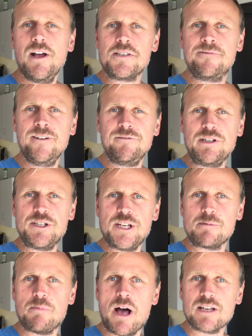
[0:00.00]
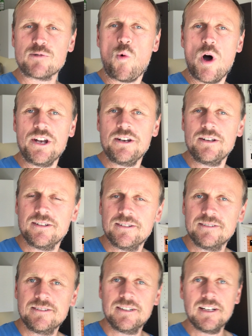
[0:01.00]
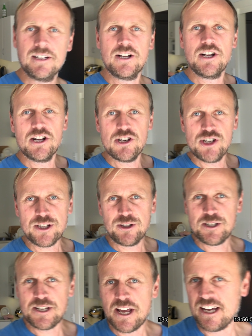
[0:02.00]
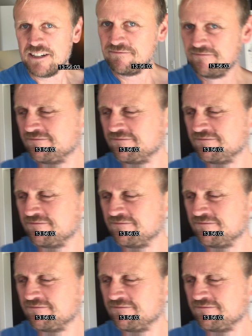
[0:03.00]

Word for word: It's 1:56. Check this out.